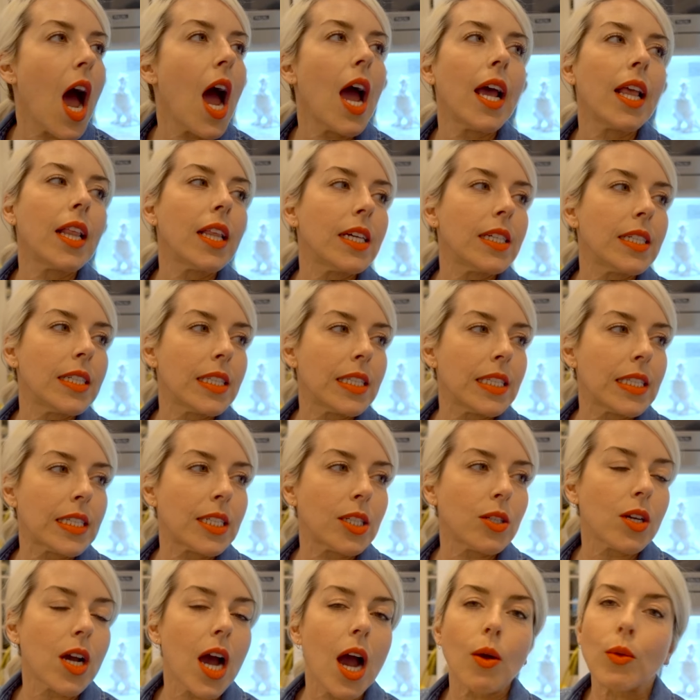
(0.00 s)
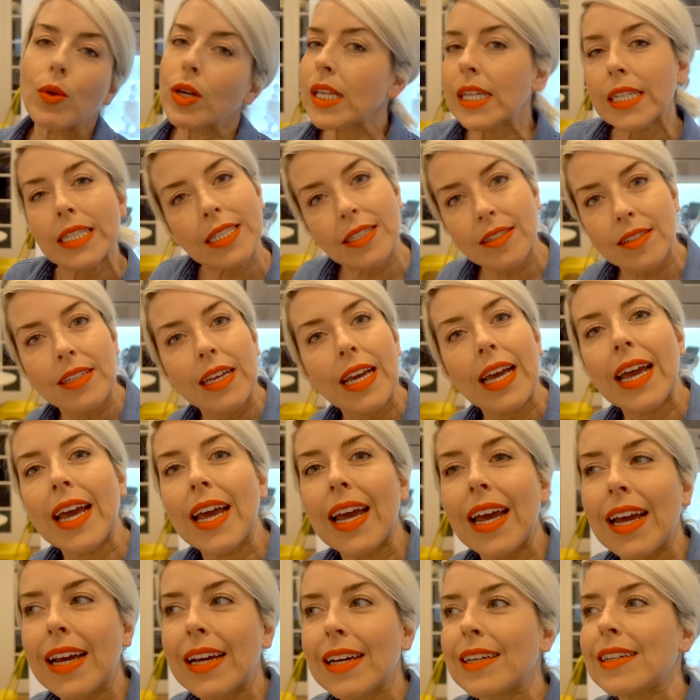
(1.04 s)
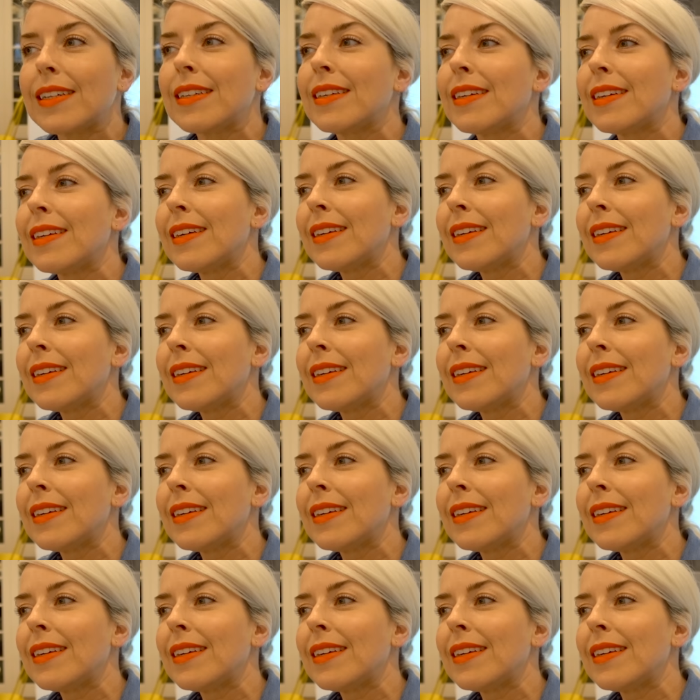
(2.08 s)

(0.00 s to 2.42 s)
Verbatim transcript: islands. You got really sick.